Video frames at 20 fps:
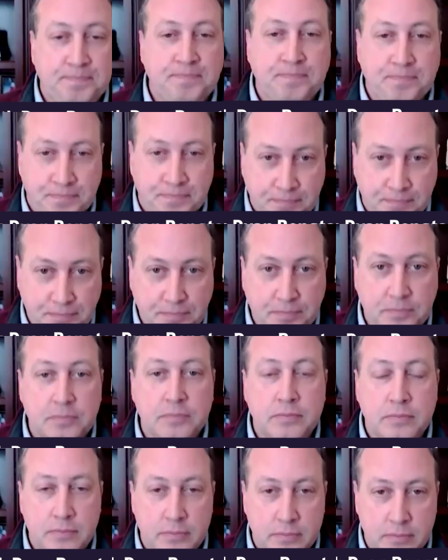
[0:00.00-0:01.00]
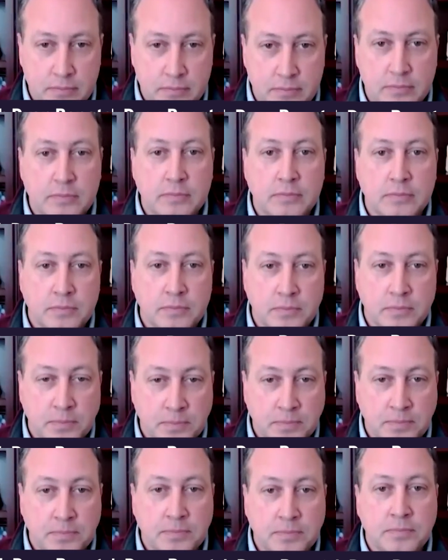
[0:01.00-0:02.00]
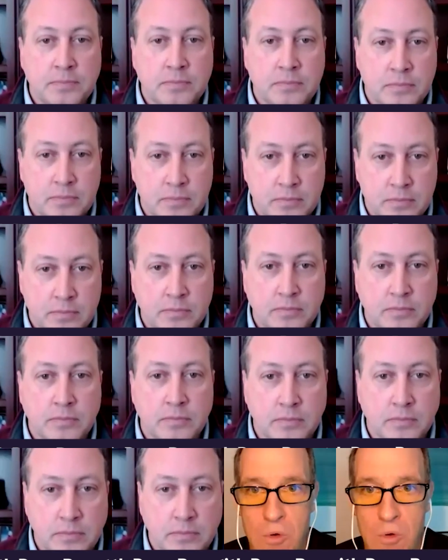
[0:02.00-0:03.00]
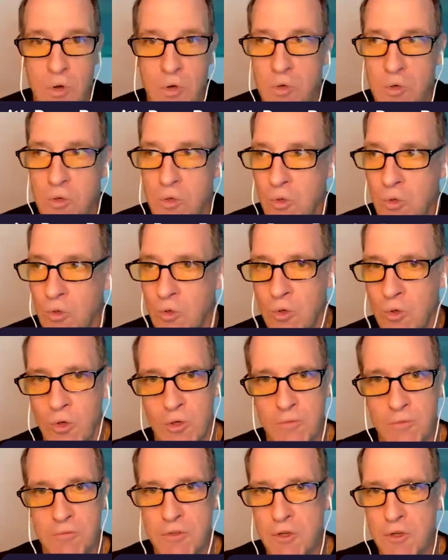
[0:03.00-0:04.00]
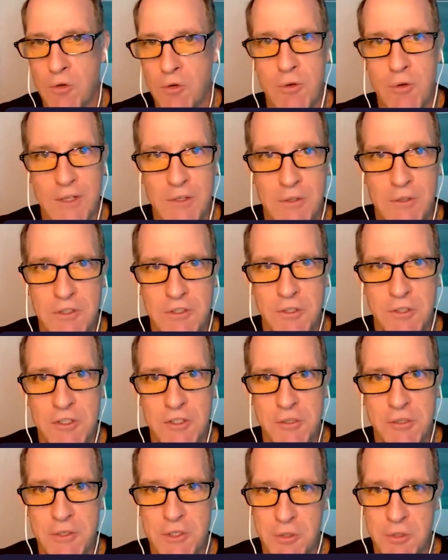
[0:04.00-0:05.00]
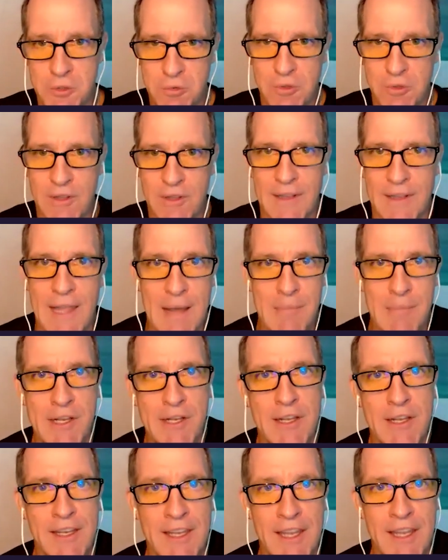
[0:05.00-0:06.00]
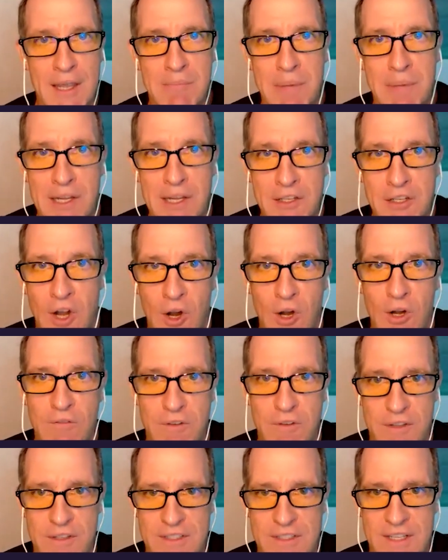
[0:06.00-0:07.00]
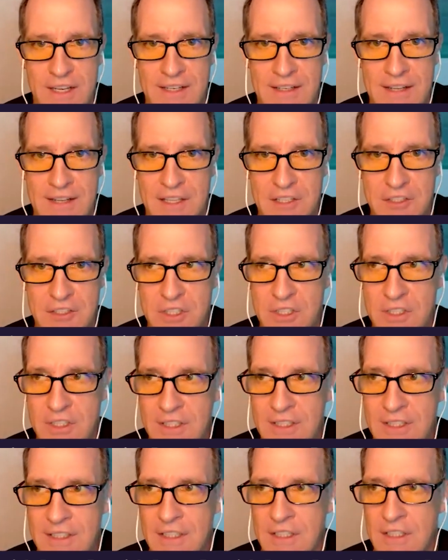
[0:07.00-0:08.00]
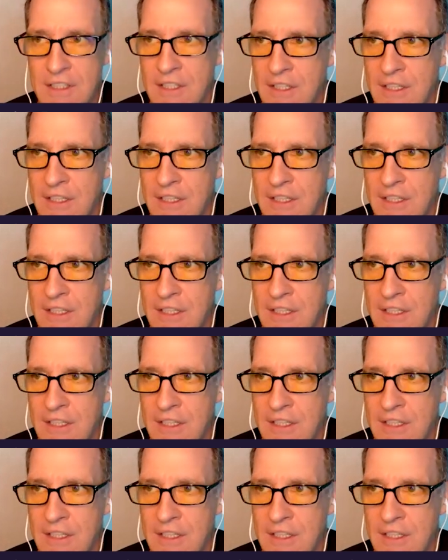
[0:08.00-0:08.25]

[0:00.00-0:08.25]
Right? So a CFO or a COO or director of surgery who lobbied and campaigned hard for this technology,